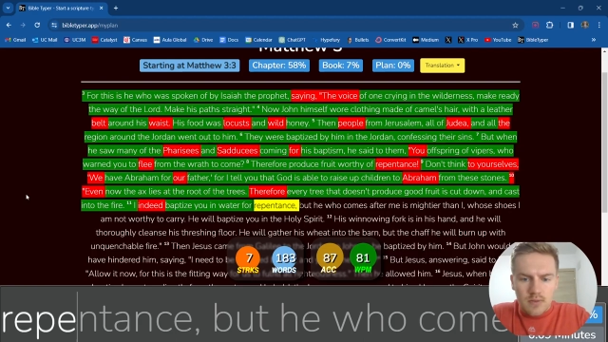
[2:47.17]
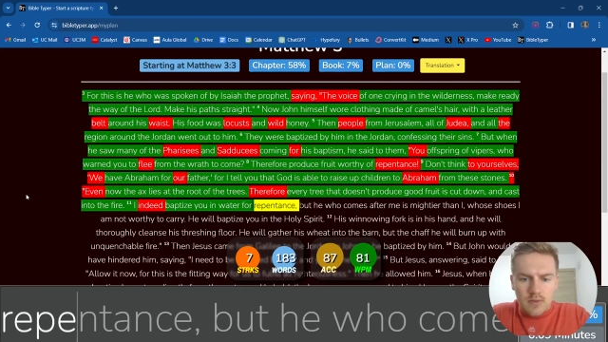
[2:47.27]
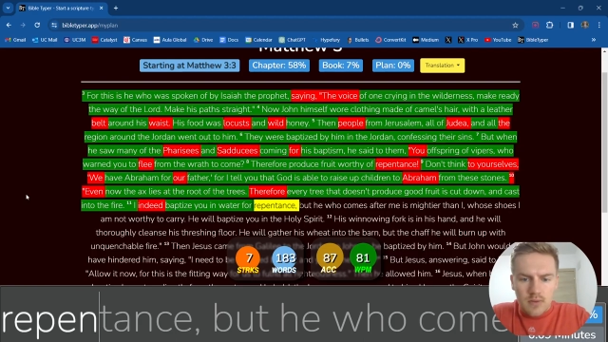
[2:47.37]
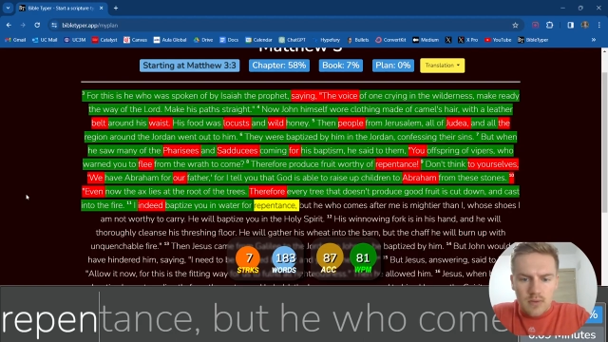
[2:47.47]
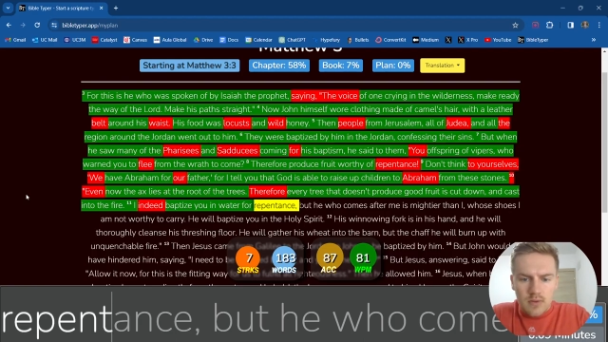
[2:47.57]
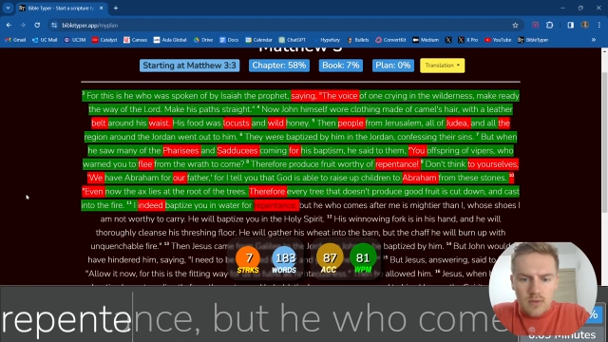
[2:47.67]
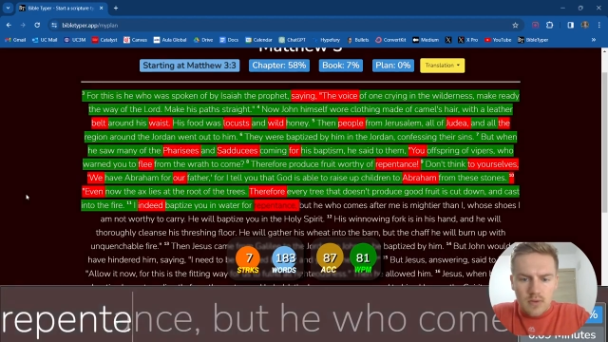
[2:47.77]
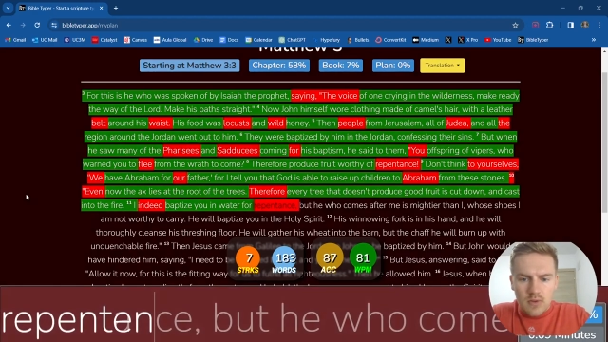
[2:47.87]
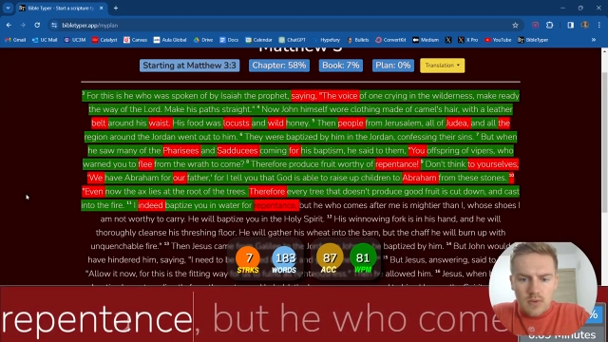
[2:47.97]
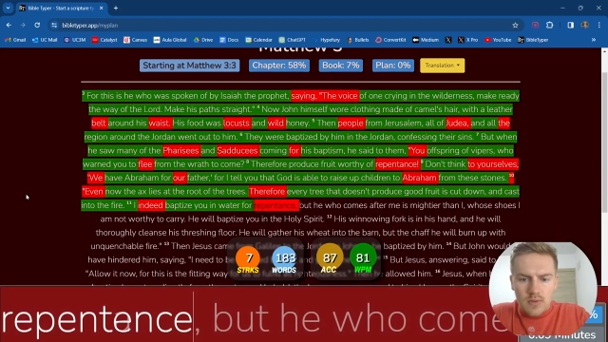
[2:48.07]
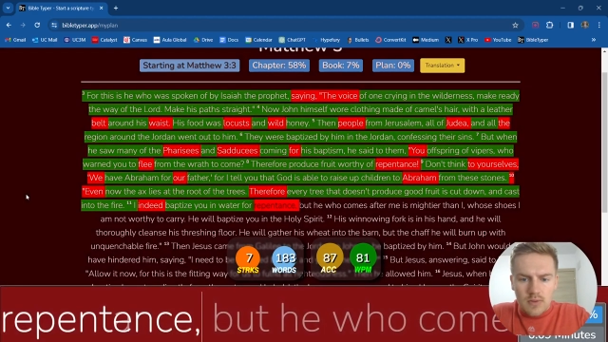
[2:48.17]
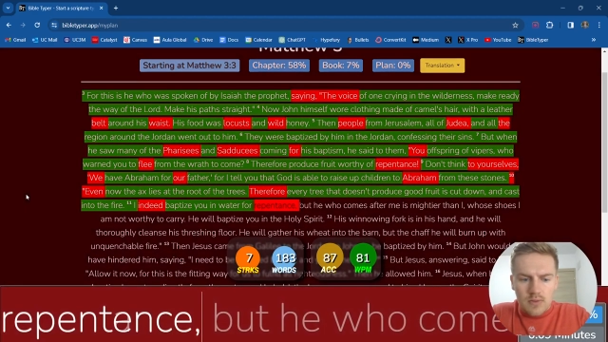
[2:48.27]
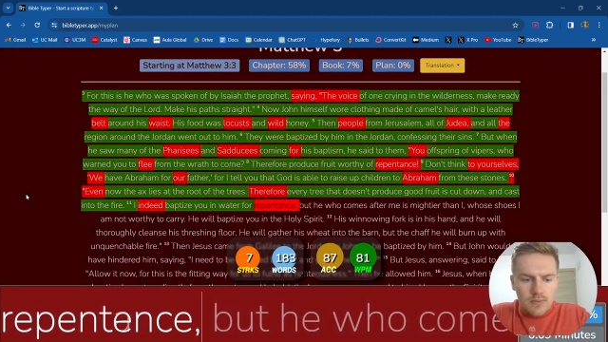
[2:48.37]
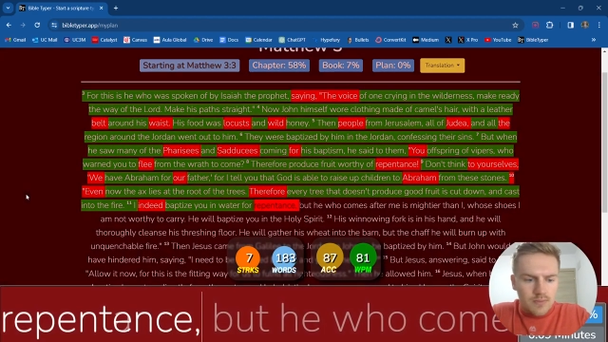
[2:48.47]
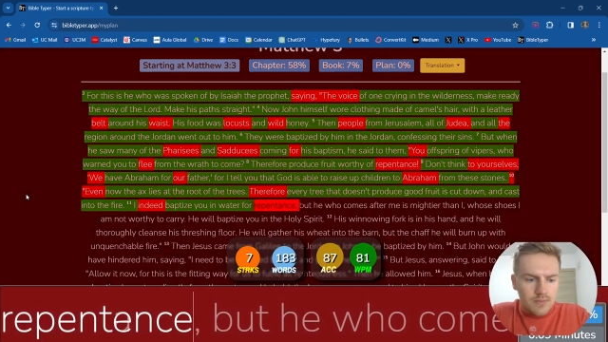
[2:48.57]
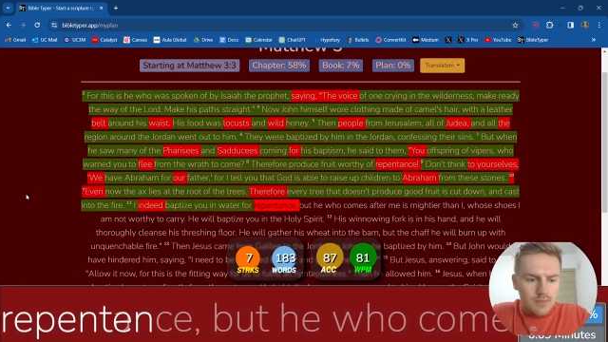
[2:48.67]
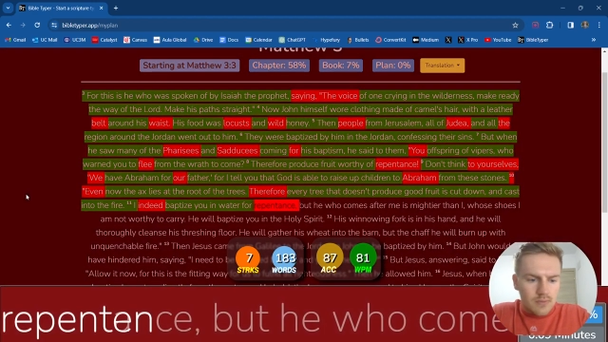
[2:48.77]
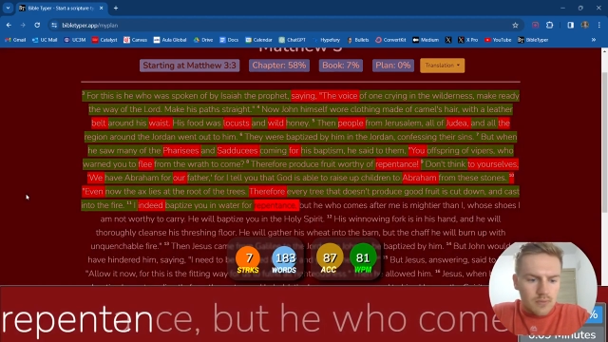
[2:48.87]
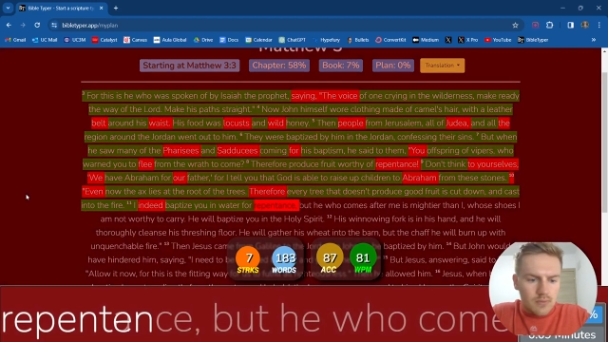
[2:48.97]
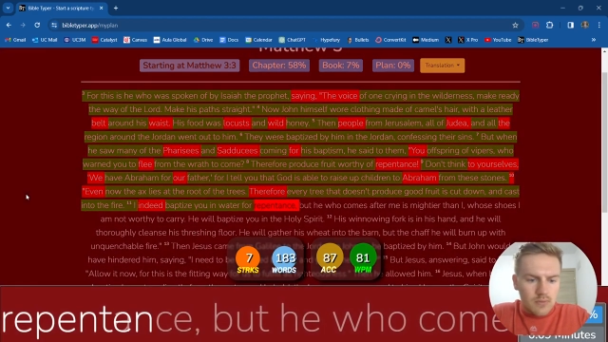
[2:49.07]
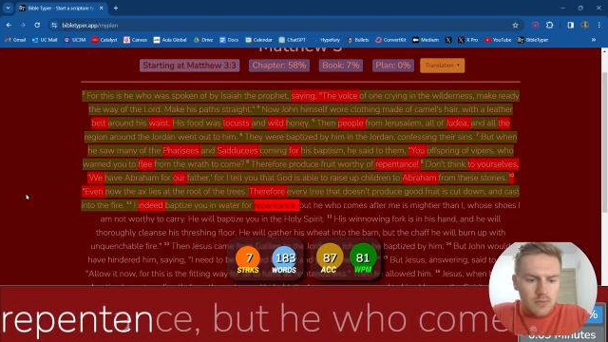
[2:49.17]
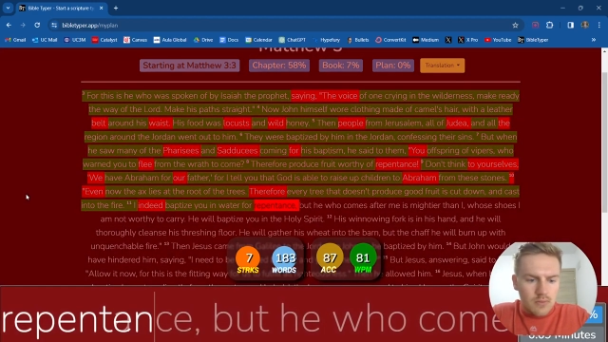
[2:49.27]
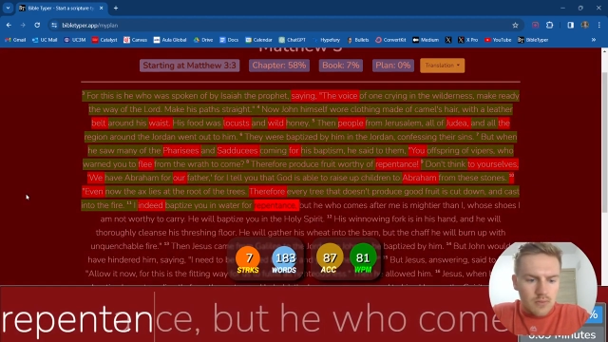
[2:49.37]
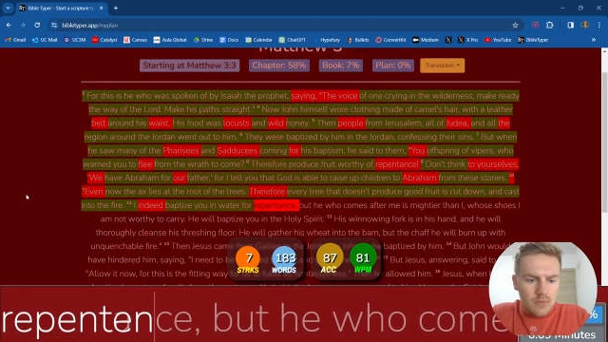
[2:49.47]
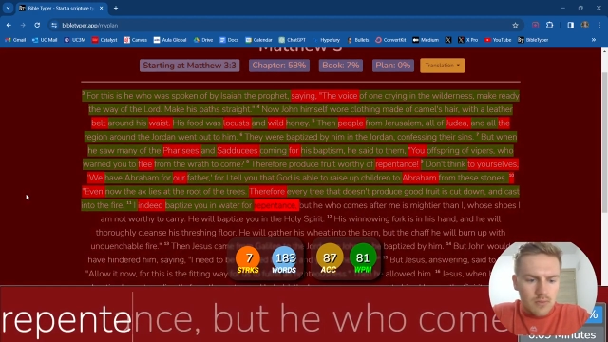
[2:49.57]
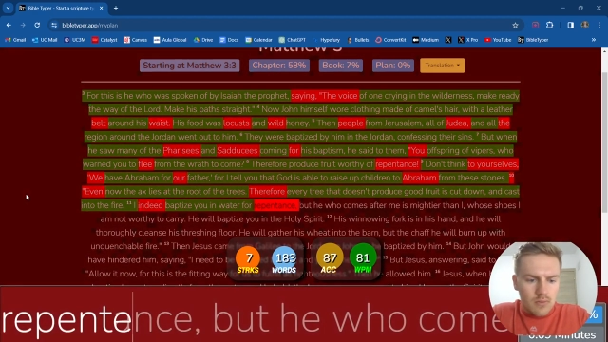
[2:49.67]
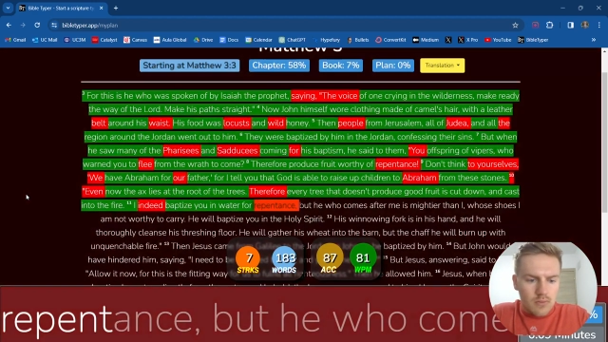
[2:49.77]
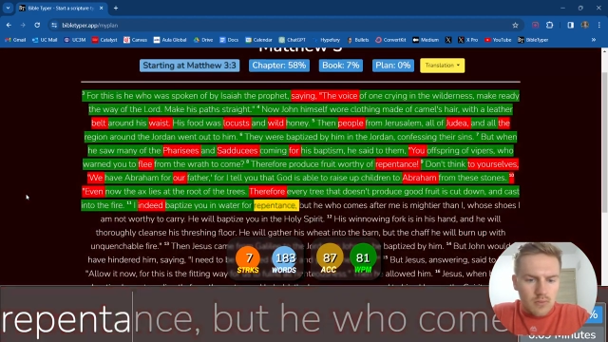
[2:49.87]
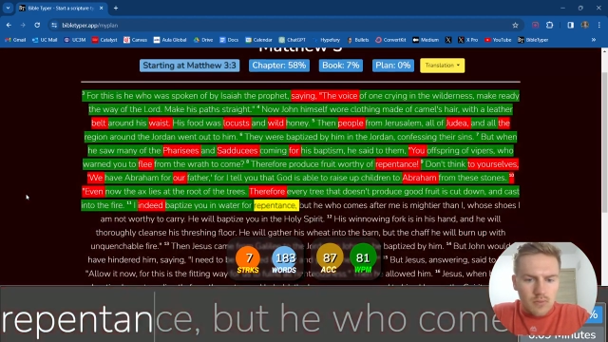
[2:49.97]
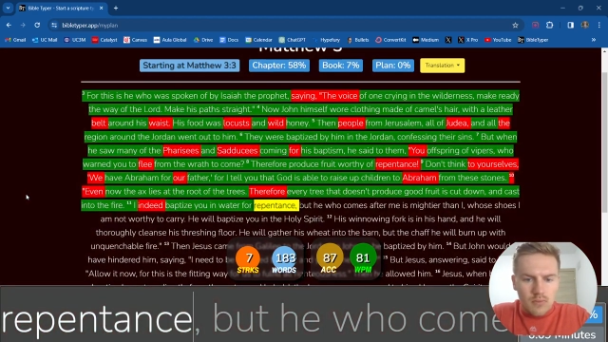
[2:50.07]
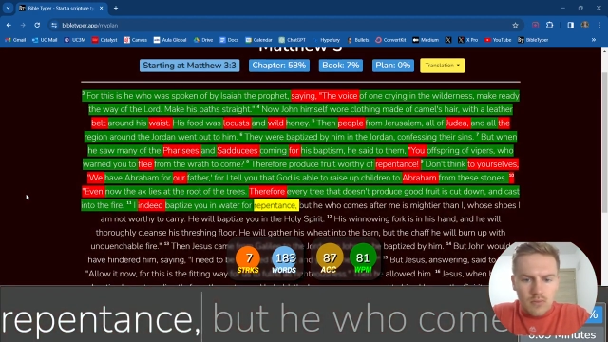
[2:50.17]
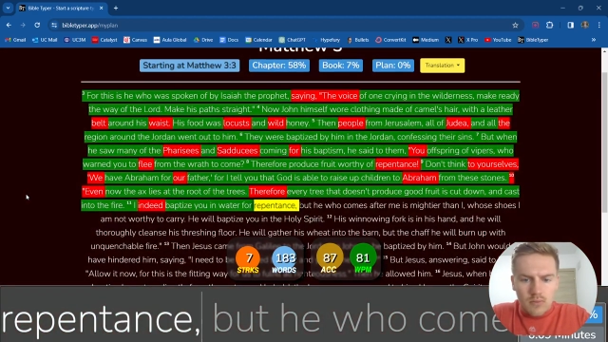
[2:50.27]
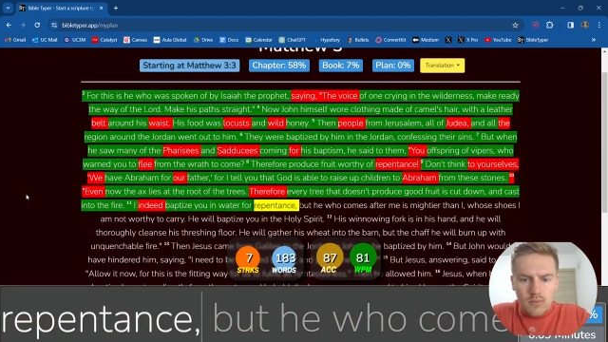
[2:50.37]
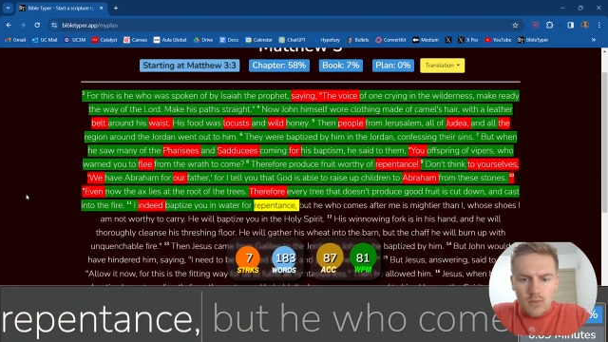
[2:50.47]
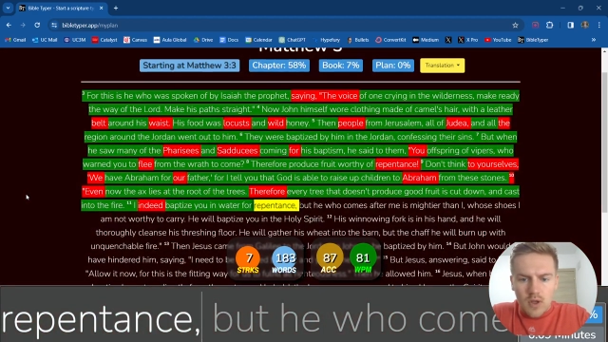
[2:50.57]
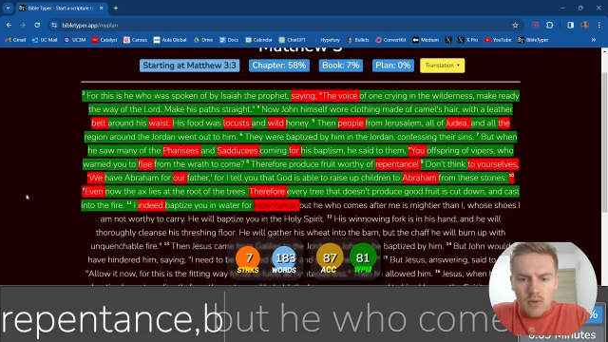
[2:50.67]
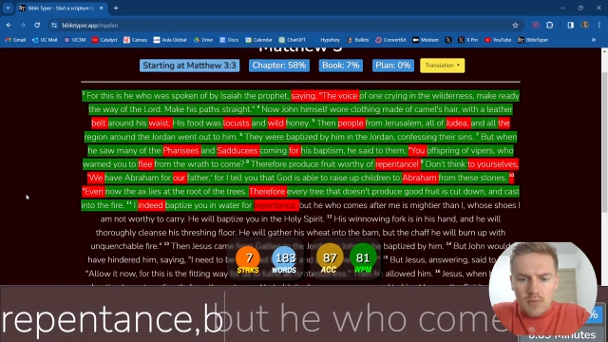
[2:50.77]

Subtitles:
[no speech]